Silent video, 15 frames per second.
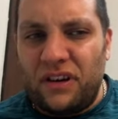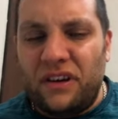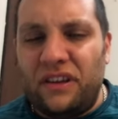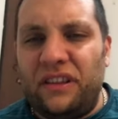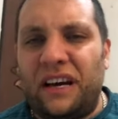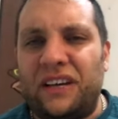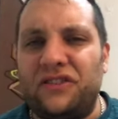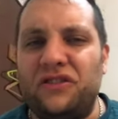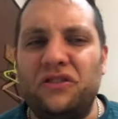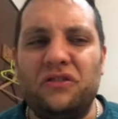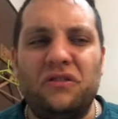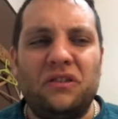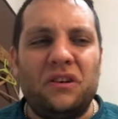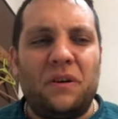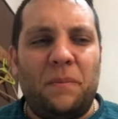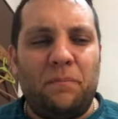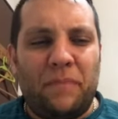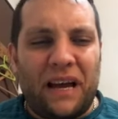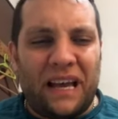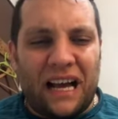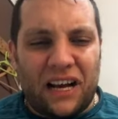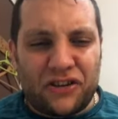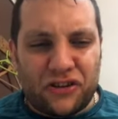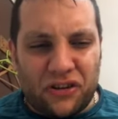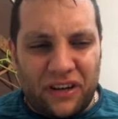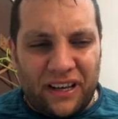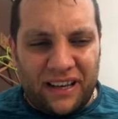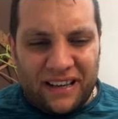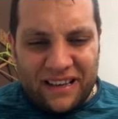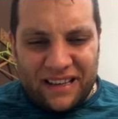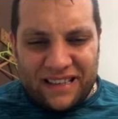That you may actually